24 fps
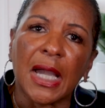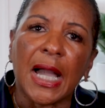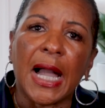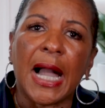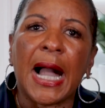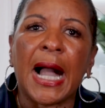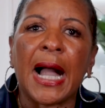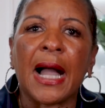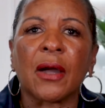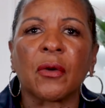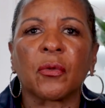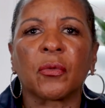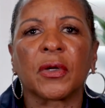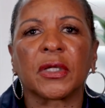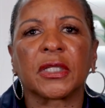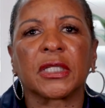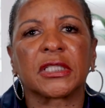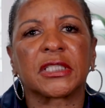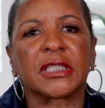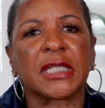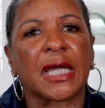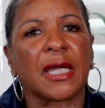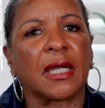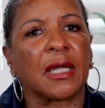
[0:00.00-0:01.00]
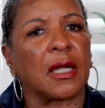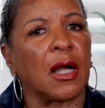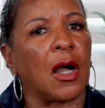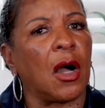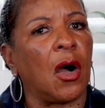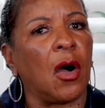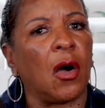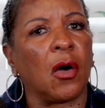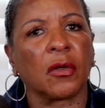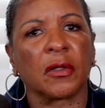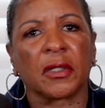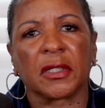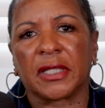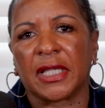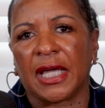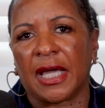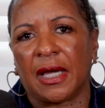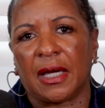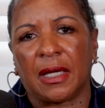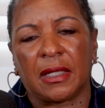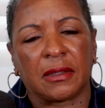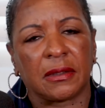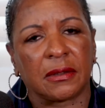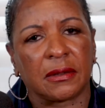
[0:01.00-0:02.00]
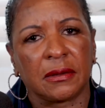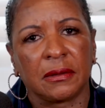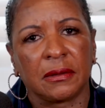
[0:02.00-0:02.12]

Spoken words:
I'd rather take all of that